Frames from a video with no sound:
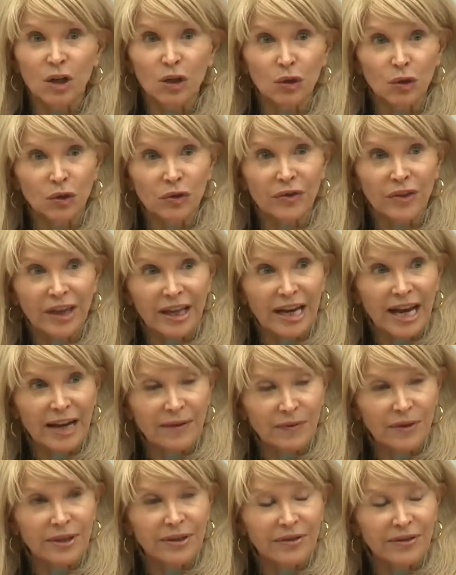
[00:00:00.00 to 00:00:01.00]

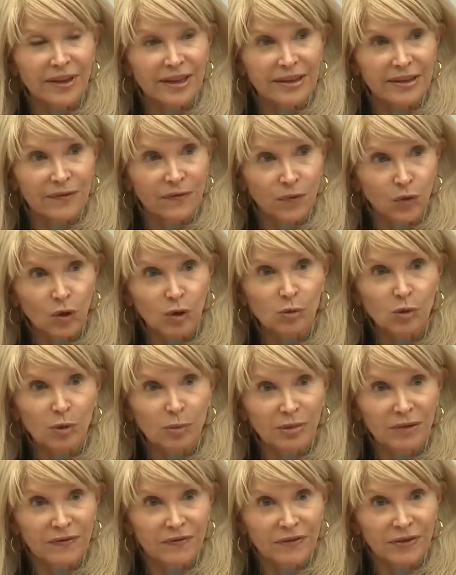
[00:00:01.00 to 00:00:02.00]
the form will
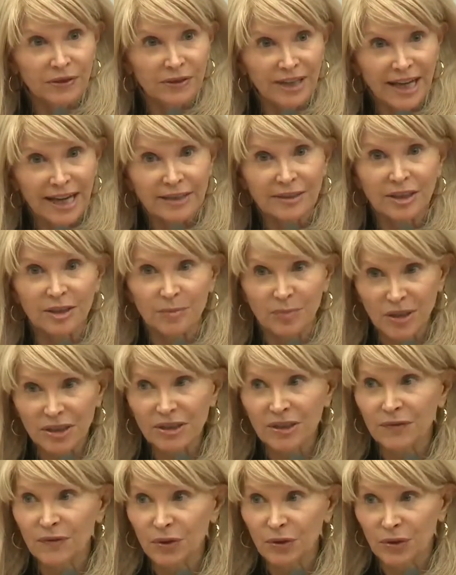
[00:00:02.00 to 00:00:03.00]
be filled out to the
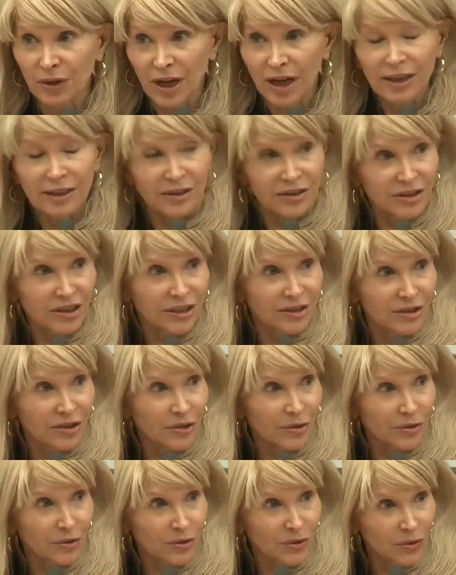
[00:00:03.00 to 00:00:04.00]
best of your knowledge and to
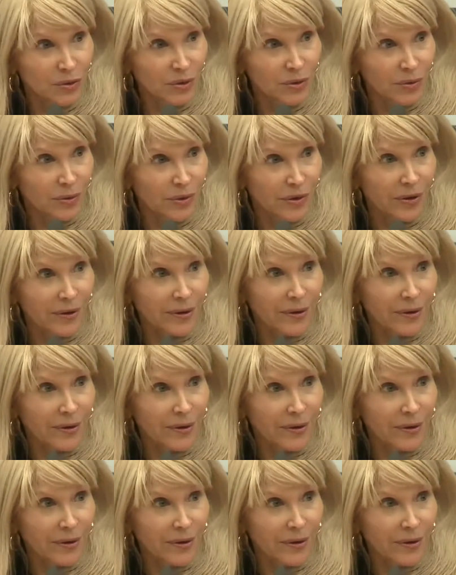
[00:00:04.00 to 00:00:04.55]
your truth.